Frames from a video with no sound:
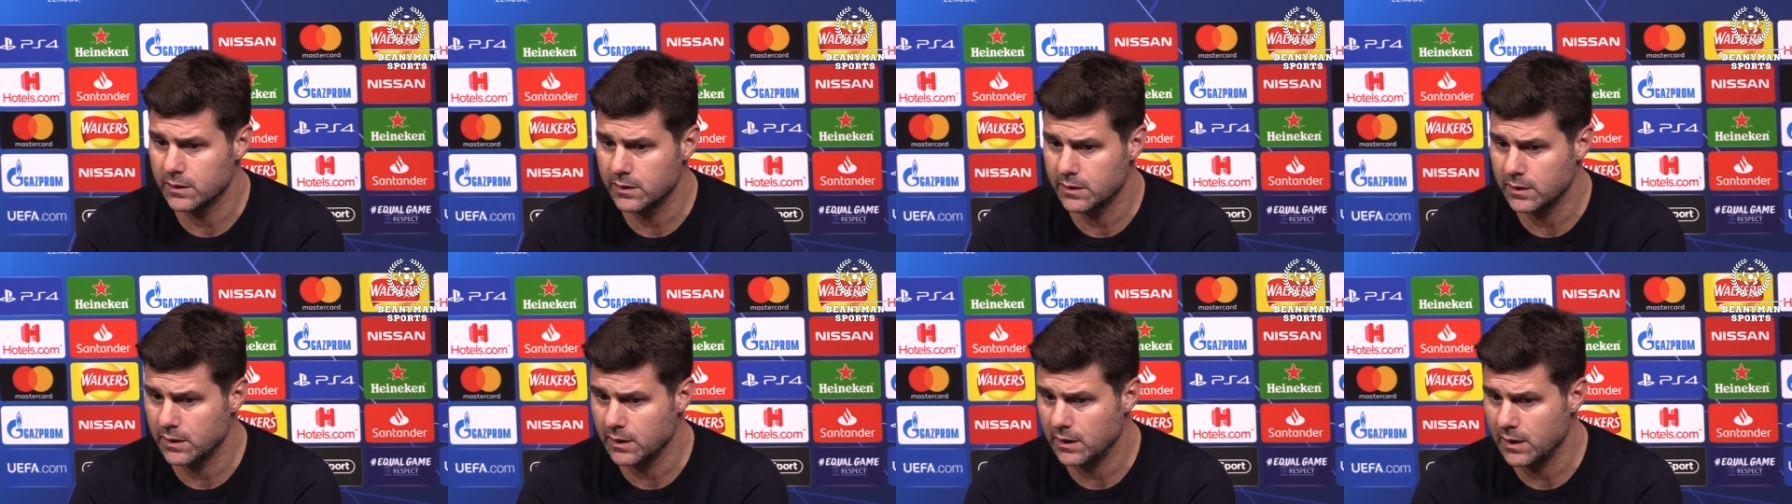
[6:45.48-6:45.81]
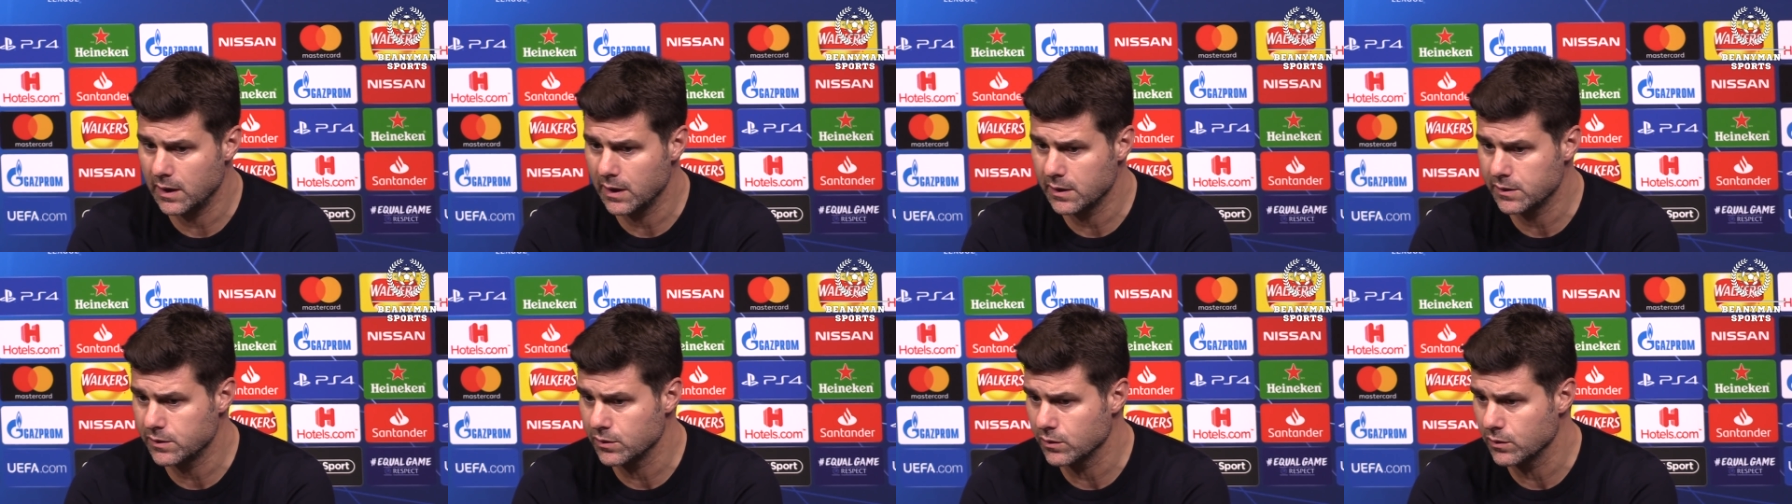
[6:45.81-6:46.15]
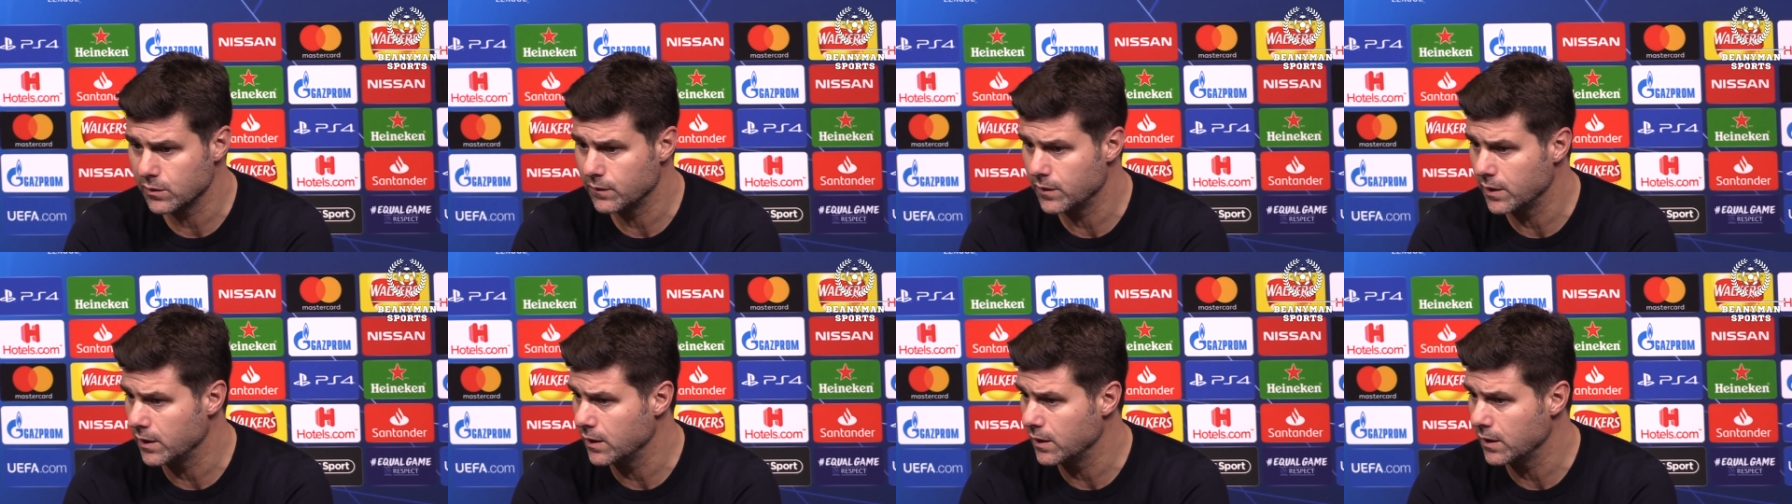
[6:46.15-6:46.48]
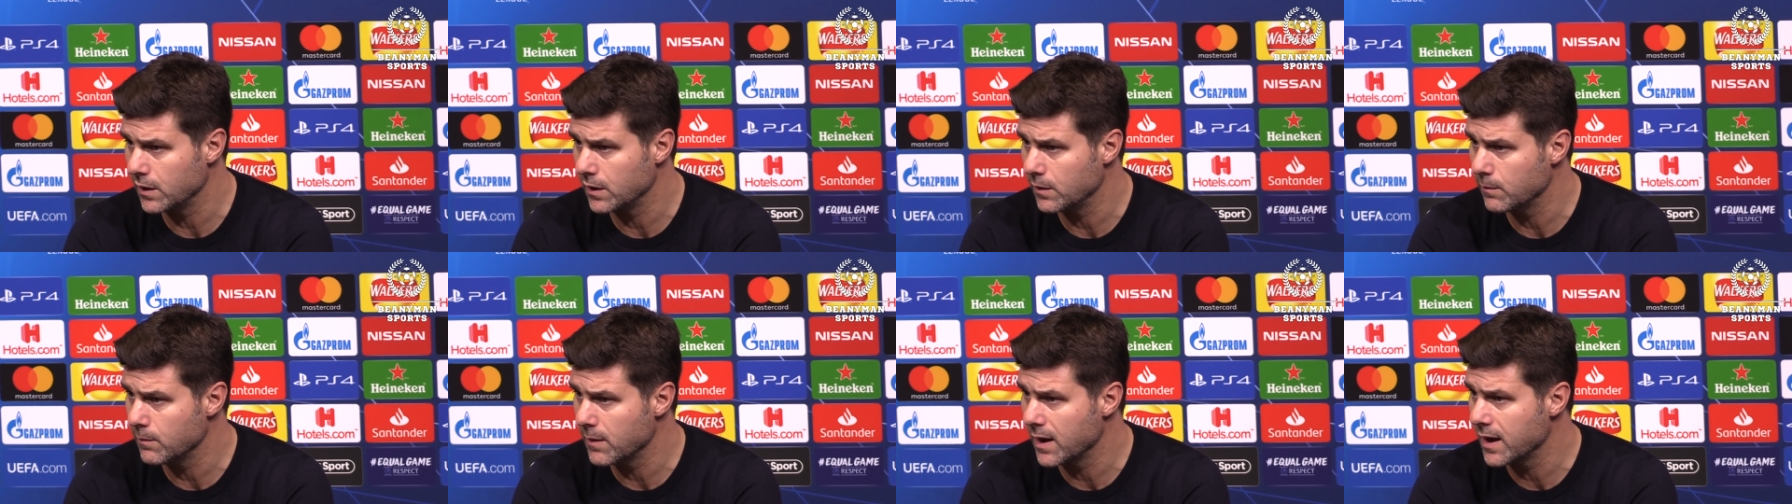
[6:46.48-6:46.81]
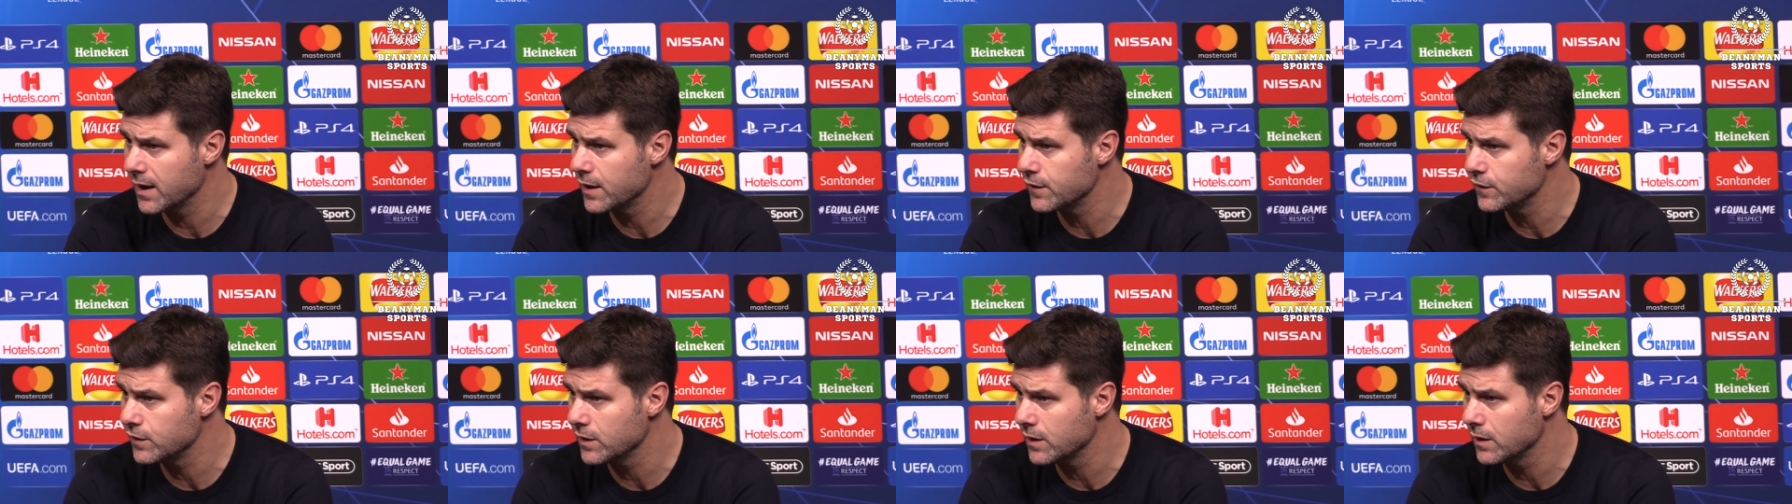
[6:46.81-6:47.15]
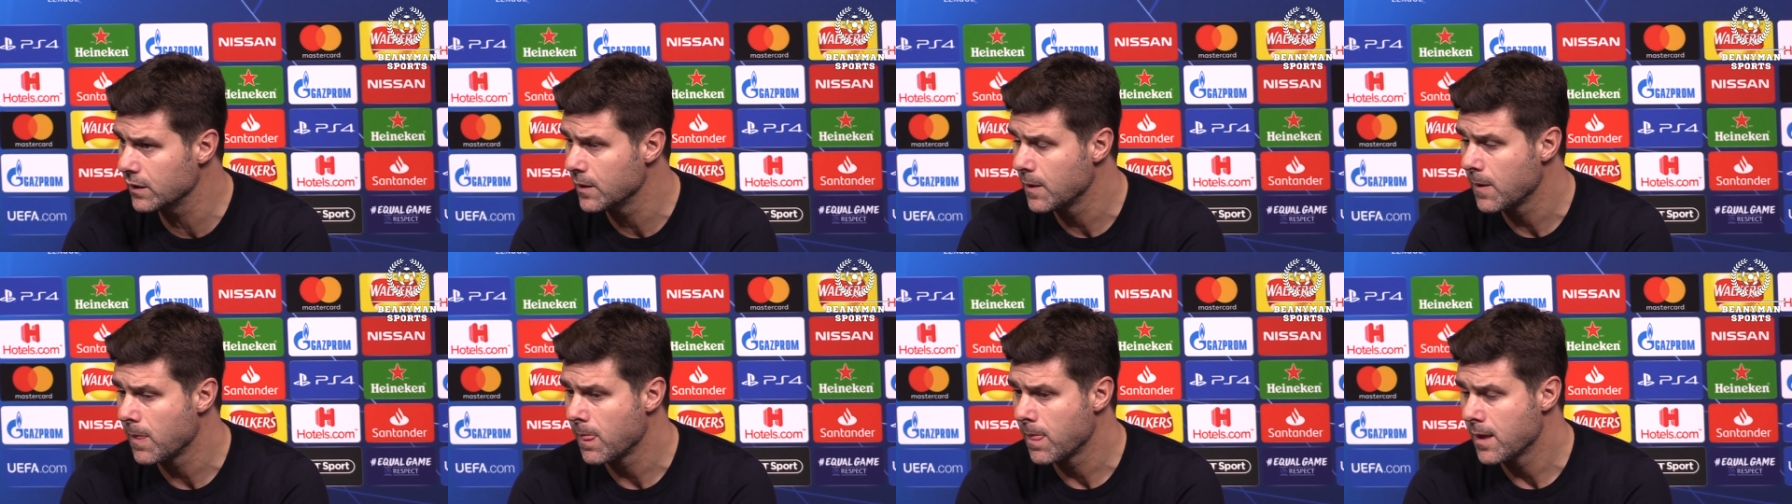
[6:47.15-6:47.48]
the election of the manager.